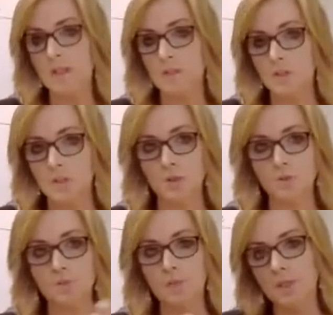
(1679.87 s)

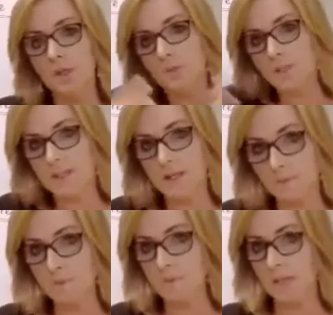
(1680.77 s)
So, it's a
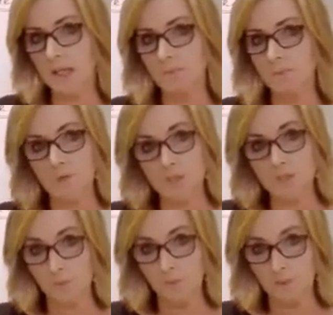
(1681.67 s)
numbers game. It always
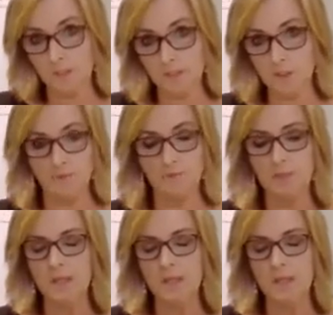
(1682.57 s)
will be too.